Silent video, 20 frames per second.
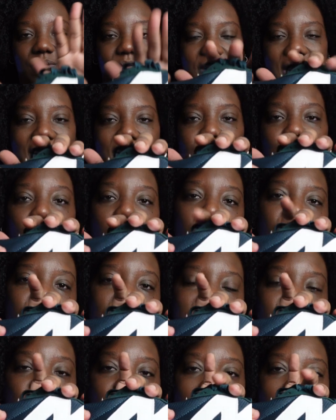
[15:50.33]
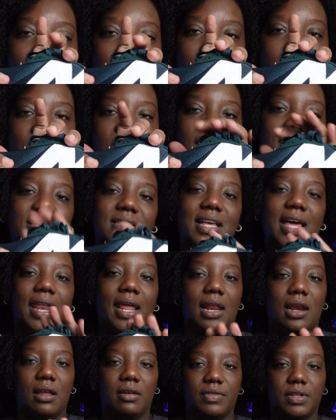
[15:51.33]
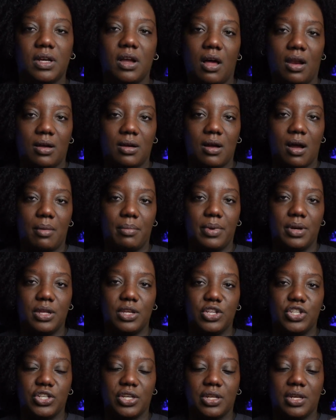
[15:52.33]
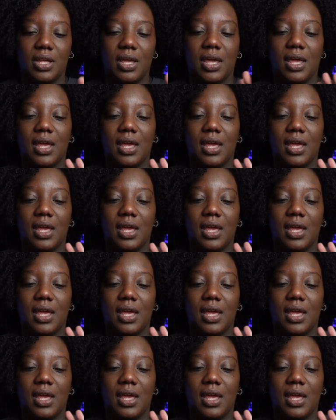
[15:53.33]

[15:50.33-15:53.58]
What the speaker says: that's one reason why I got this, and I love the color combination.